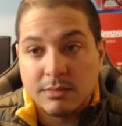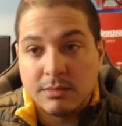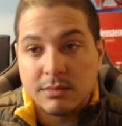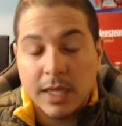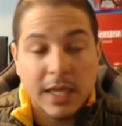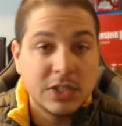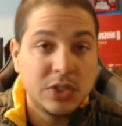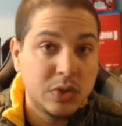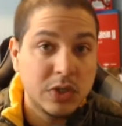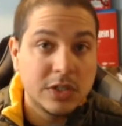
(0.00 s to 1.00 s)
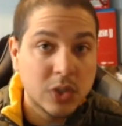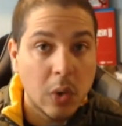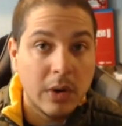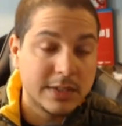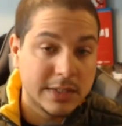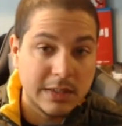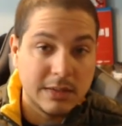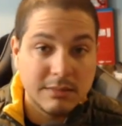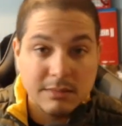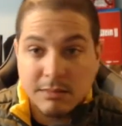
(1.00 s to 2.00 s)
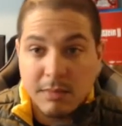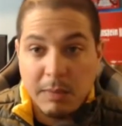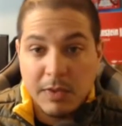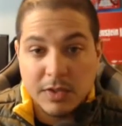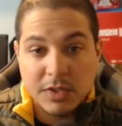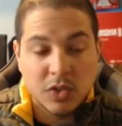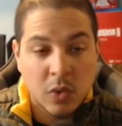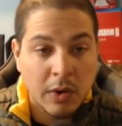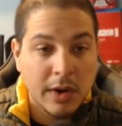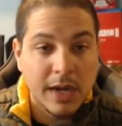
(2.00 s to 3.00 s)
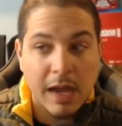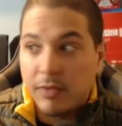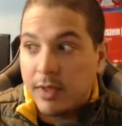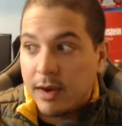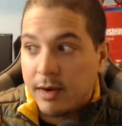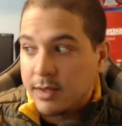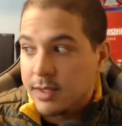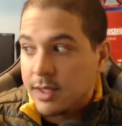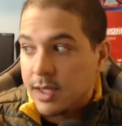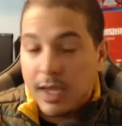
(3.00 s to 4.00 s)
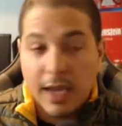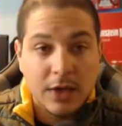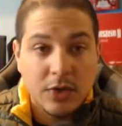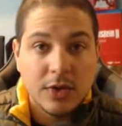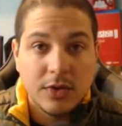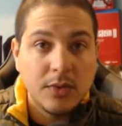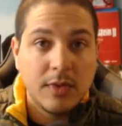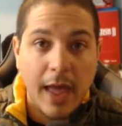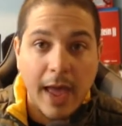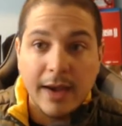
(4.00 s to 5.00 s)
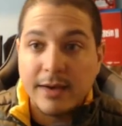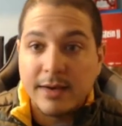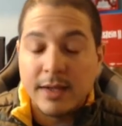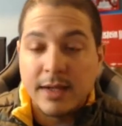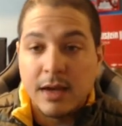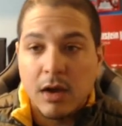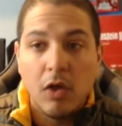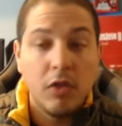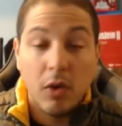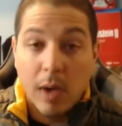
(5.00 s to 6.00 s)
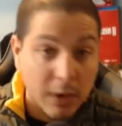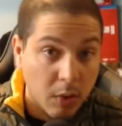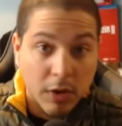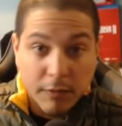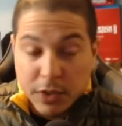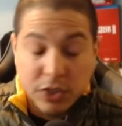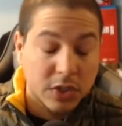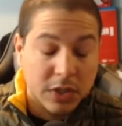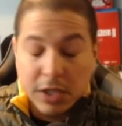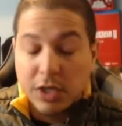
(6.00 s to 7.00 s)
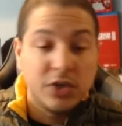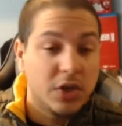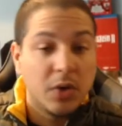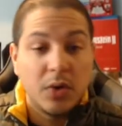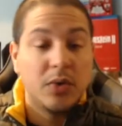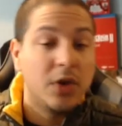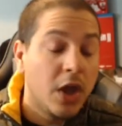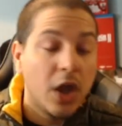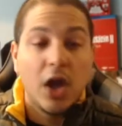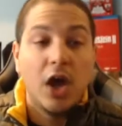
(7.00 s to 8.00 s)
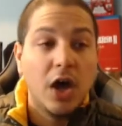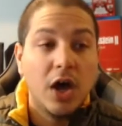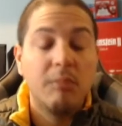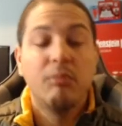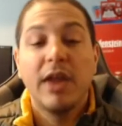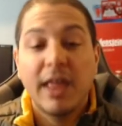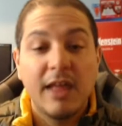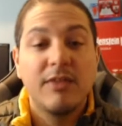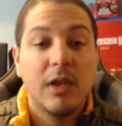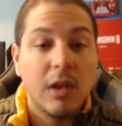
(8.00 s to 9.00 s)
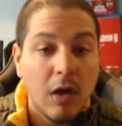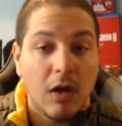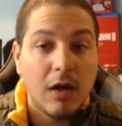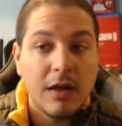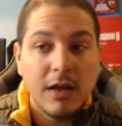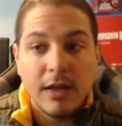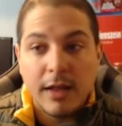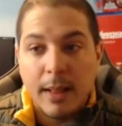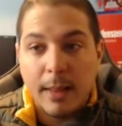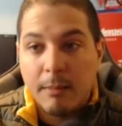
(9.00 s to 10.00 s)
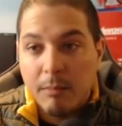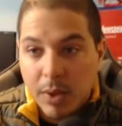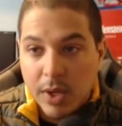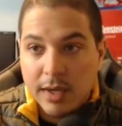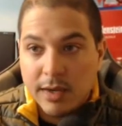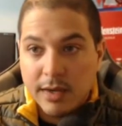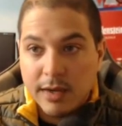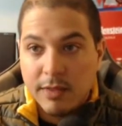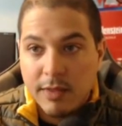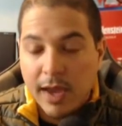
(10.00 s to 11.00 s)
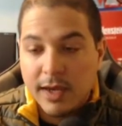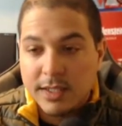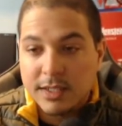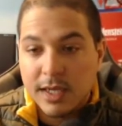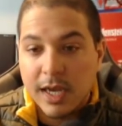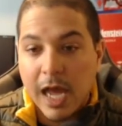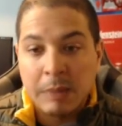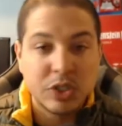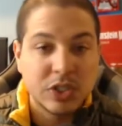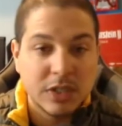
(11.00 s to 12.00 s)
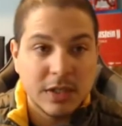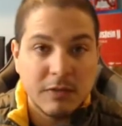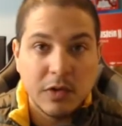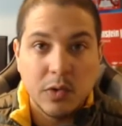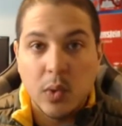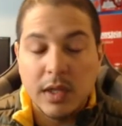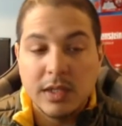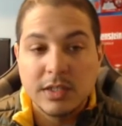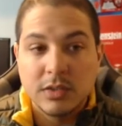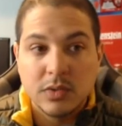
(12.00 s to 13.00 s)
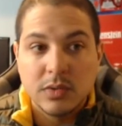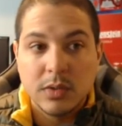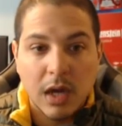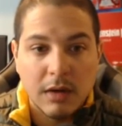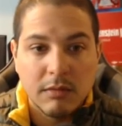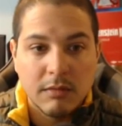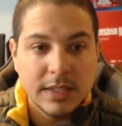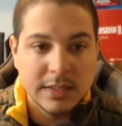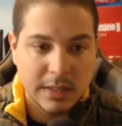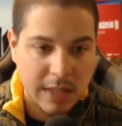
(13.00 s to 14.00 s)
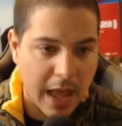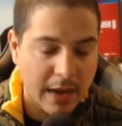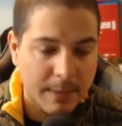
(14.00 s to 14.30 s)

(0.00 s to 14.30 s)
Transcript: I guess you could torrent it. Maybe there's a torrent out there, and you could do that. Although I don't officially condone breaking the law, but that is an option if you're willing to risk that.